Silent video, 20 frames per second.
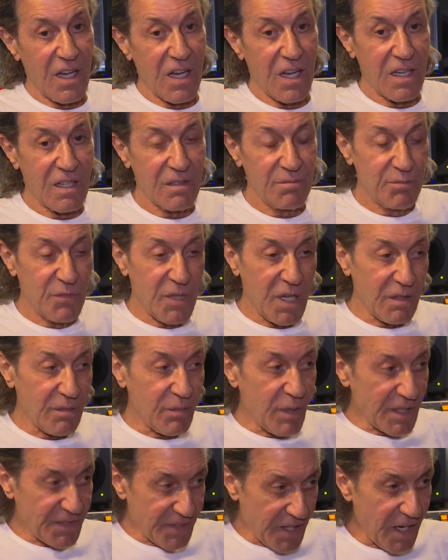
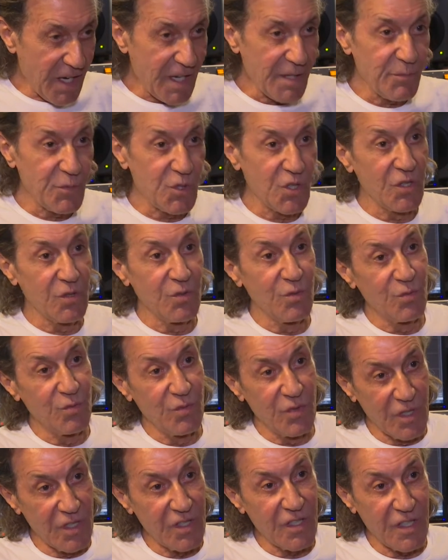At times
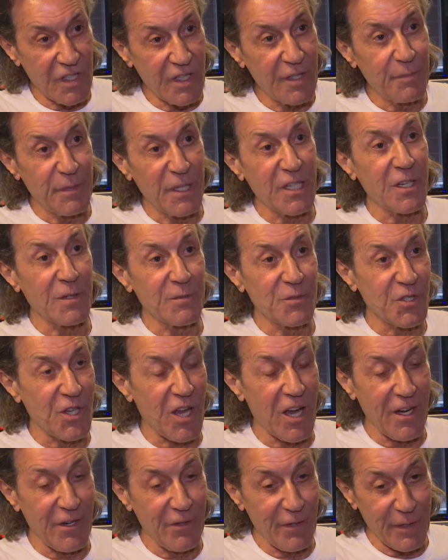it becomes
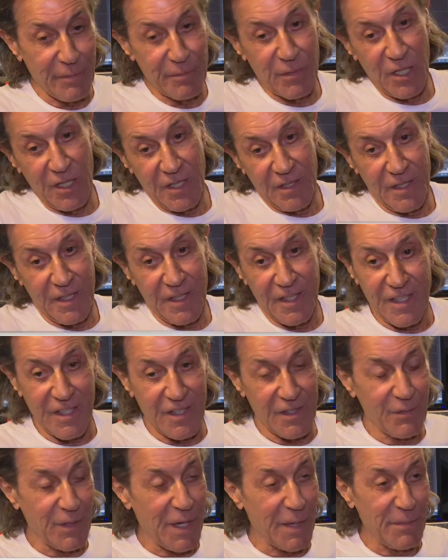tiring, but
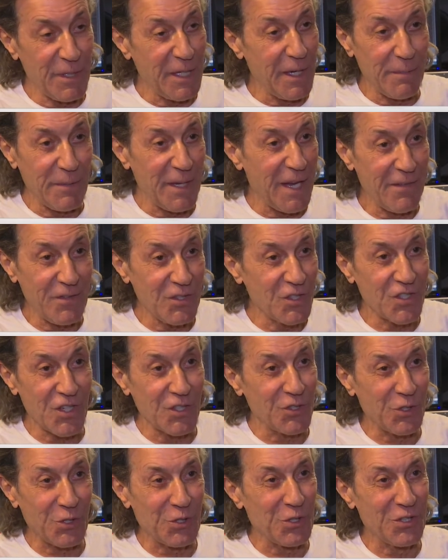I mean, I'm having
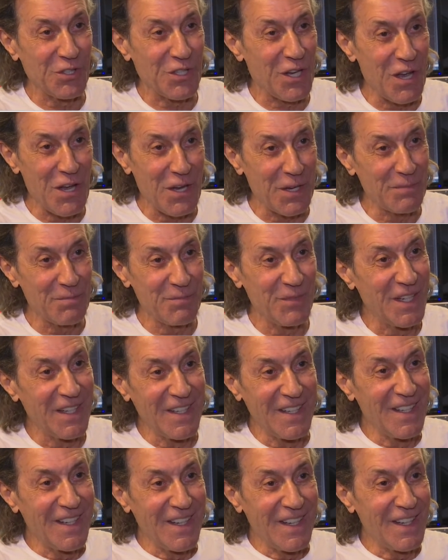such a good time.
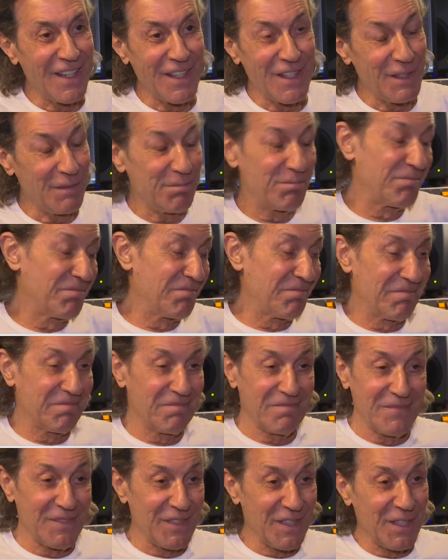
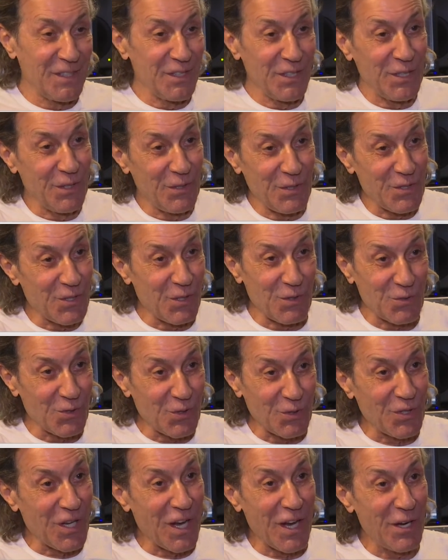You know, it's
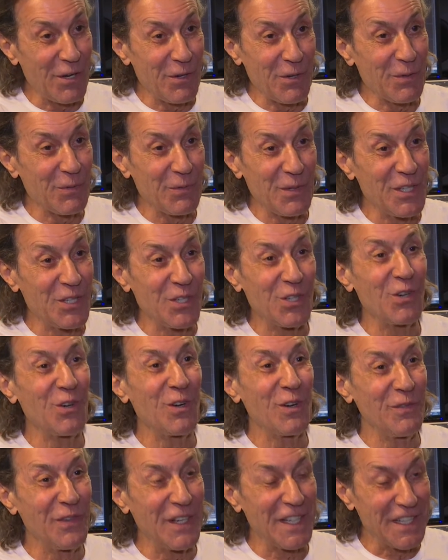also tiring when you go
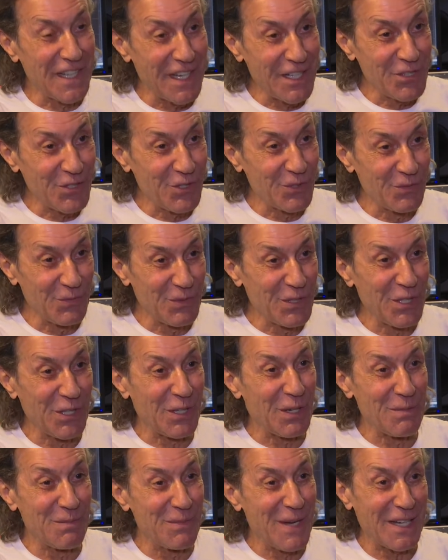on vacation. When you
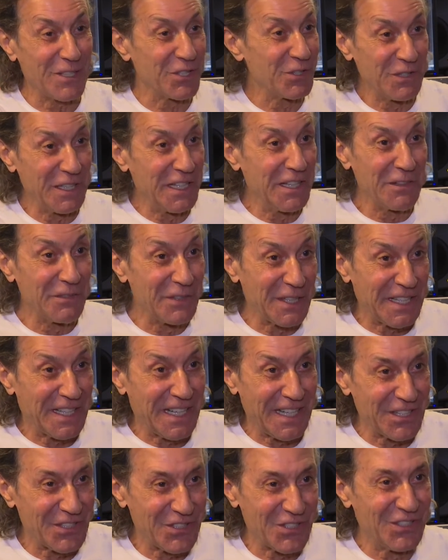come back, you need a
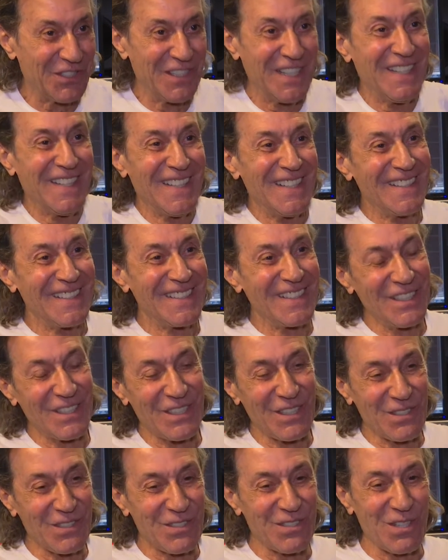vacation, you
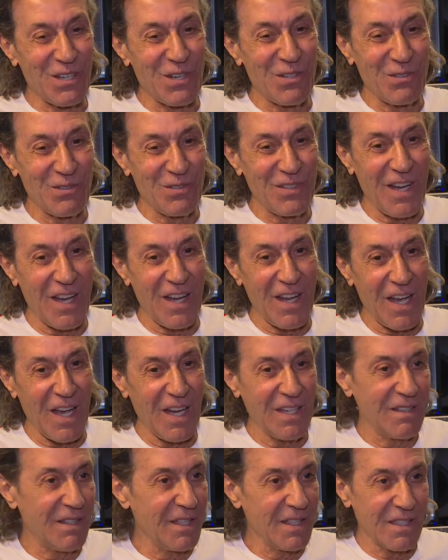know. So
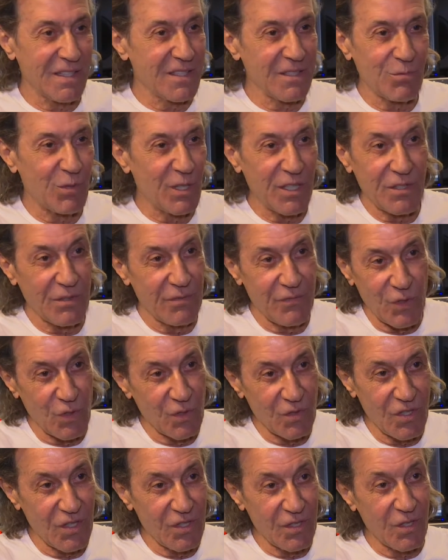I think it's
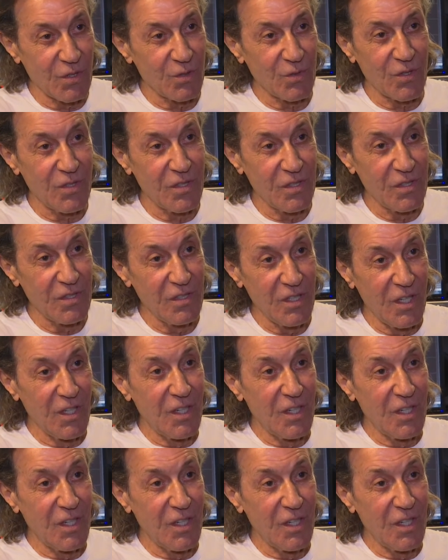wonderful, you know, to